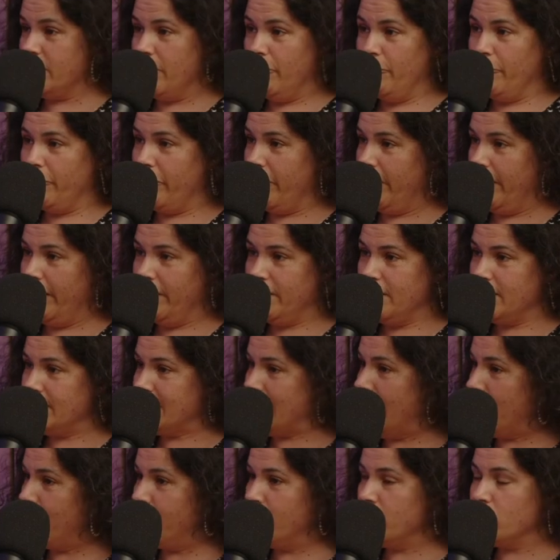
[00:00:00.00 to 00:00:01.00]
the whole thing. It just
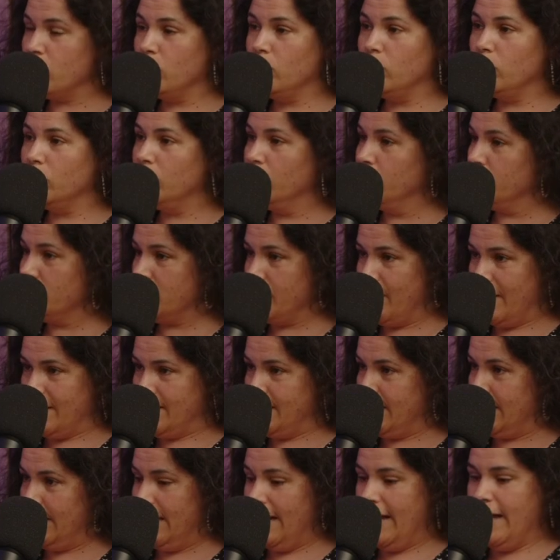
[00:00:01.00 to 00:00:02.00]
happens all
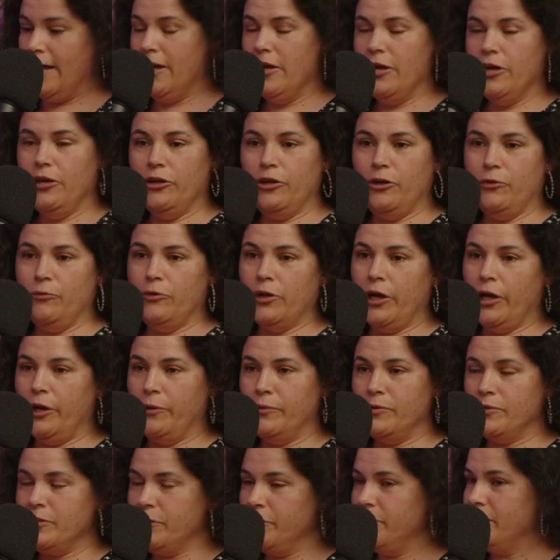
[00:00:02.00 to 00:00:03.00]
automatically.
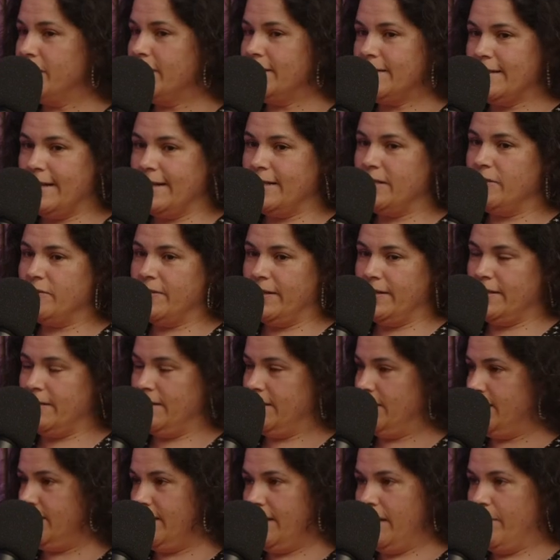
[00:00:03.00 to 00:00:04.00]
As soon as the data is
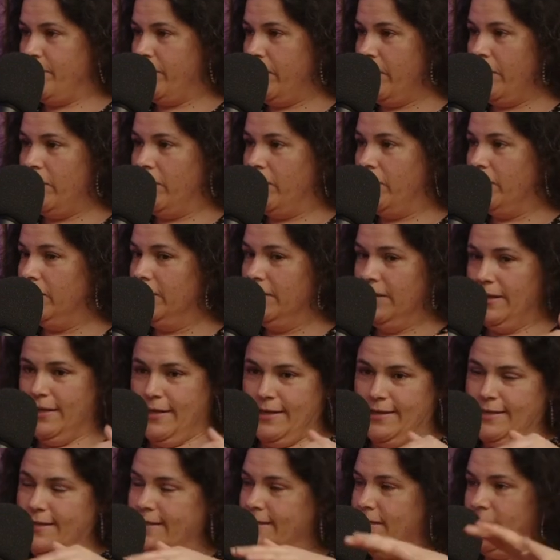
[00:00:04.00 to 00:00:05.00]
entered into the EPR,
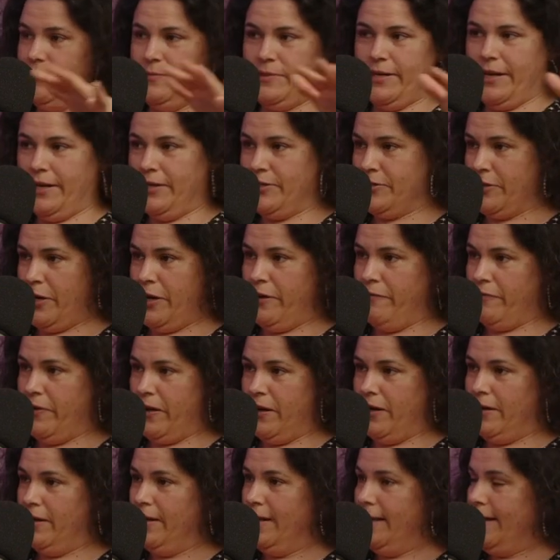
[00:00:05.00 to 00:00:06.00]
system takes
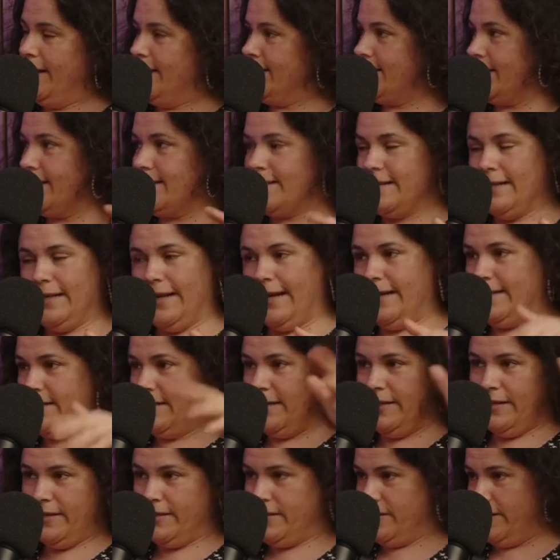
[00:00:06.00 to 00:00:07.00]
over, it's
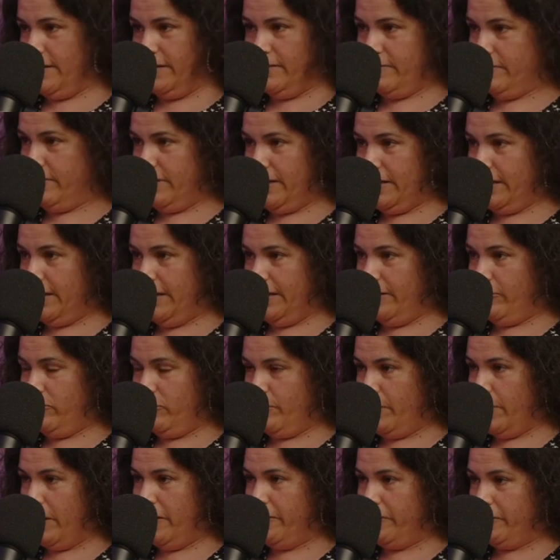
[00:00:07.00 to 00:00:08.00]
escalated into the
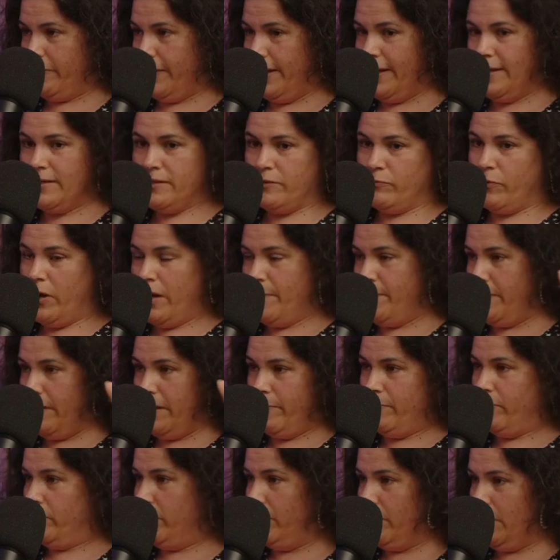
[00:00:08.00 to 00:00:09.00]
clinical pathways, the right
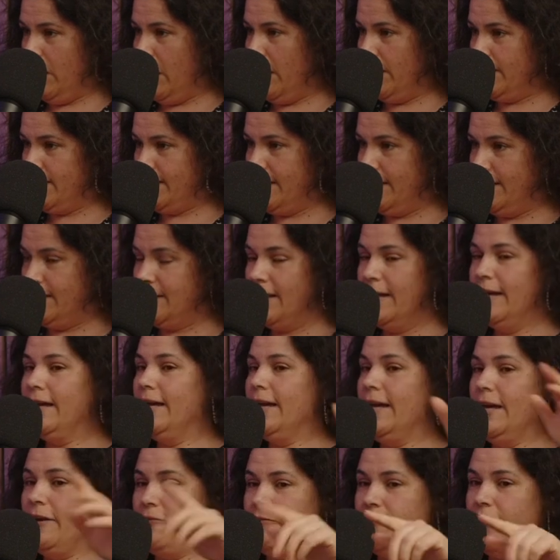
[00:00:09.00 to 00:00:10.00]
people are alerted.
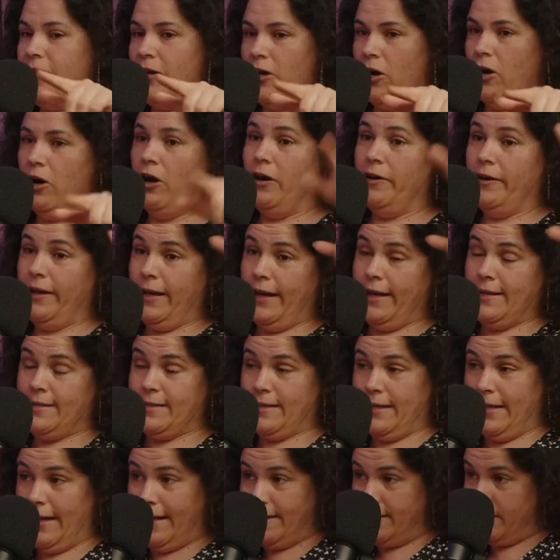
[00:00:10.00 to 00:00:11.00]
If they can't, it
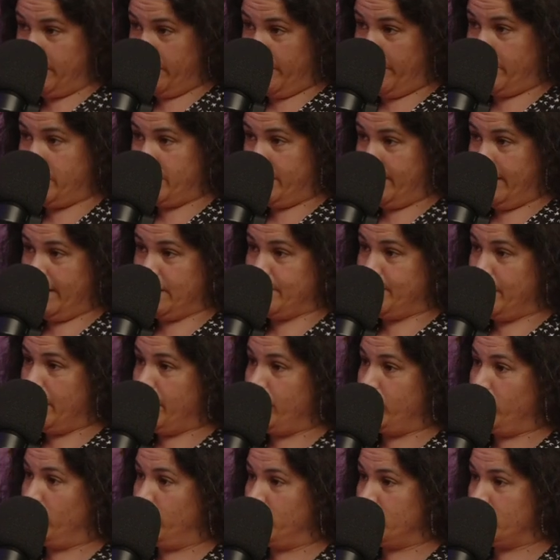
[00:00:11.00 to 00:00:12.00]
escalates to go to the next
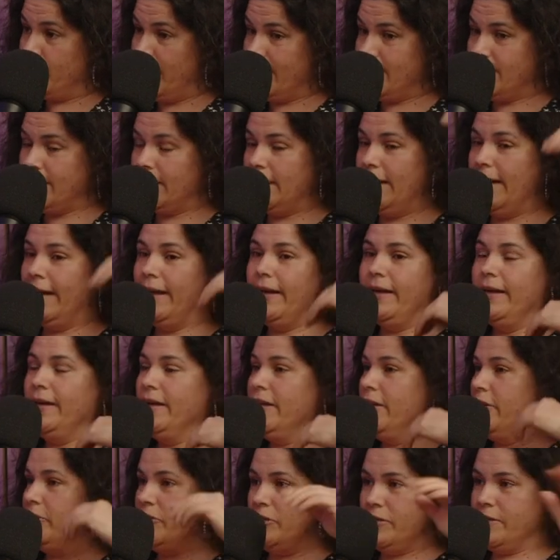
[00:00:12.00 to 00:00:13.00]
people automatically,
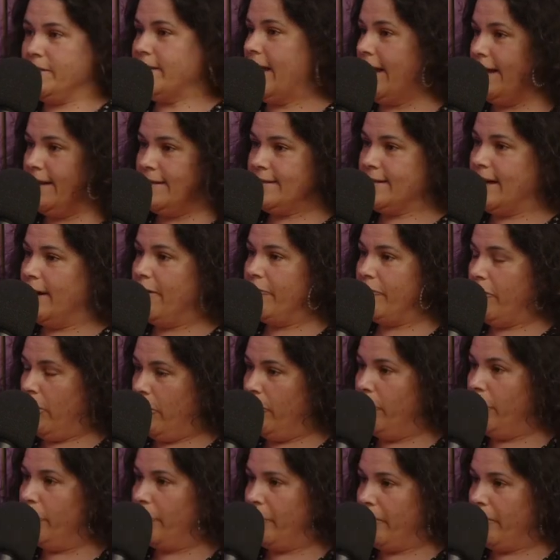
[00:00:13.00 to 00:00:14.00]
just takes out the whole